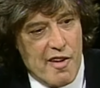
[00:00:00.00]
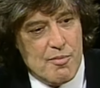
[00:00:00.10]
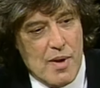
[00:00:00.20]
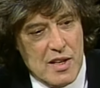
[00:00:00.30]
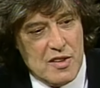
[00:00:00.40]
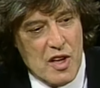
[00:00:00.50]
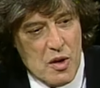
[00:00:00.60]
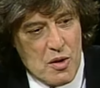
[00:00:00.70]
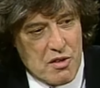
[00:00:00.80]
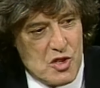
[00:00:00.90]
have made
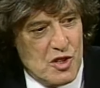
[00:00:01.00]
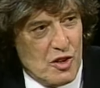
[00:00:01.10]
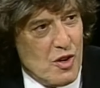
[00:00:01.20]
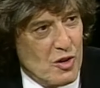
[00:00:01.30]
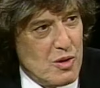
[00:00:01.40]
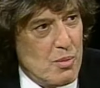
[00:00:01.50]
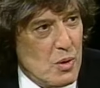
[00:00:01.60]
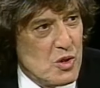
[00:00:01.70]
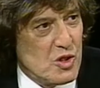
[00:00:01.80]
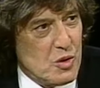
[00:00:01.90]
no original
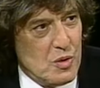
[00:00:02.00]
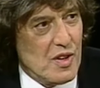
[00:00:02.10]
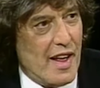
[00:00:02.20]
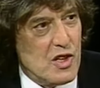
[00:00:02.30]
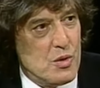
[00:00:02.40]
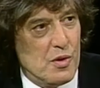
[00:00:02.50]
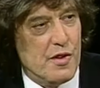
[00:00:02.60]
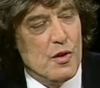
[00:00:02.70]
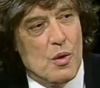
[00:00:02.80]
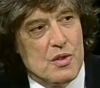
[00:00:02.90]
contribution to intellectual
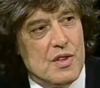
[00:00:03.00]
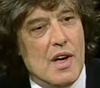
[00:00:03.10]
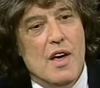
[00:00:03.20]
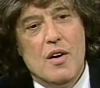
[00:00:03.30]
thought.